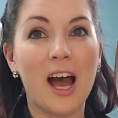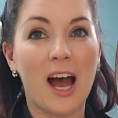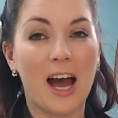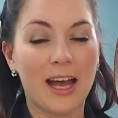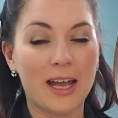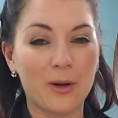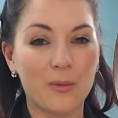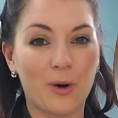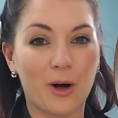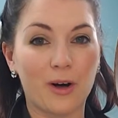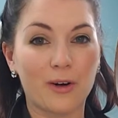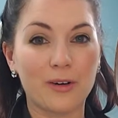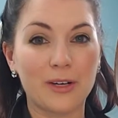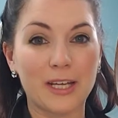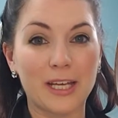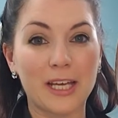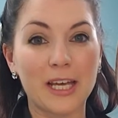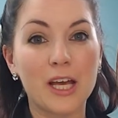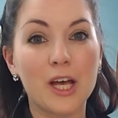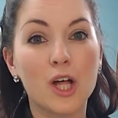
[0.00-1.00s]
high
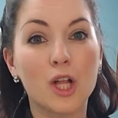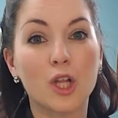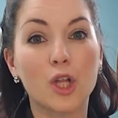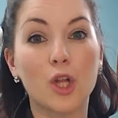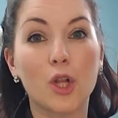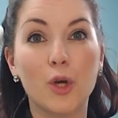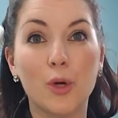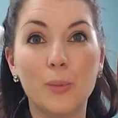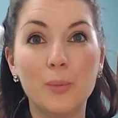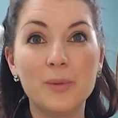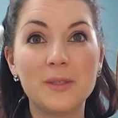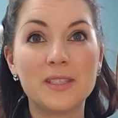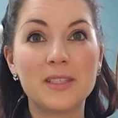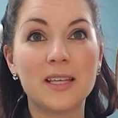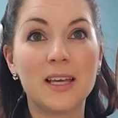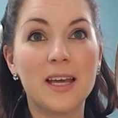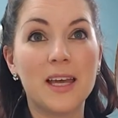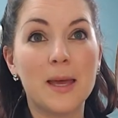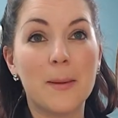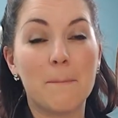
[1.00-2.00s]
quality loupes
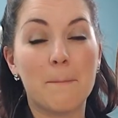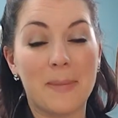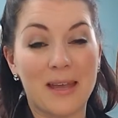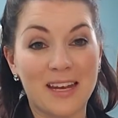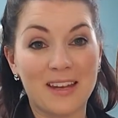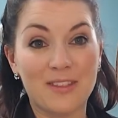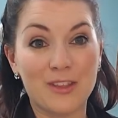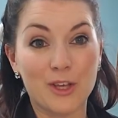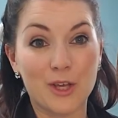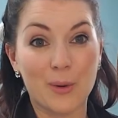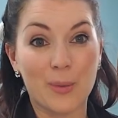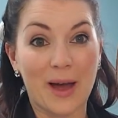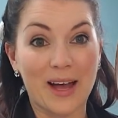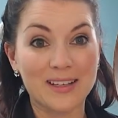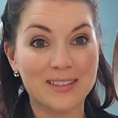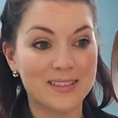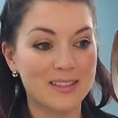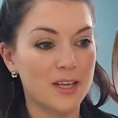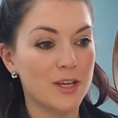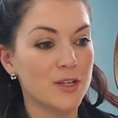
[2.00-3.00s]
made in the
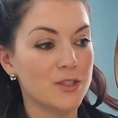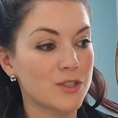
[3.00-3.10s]
US.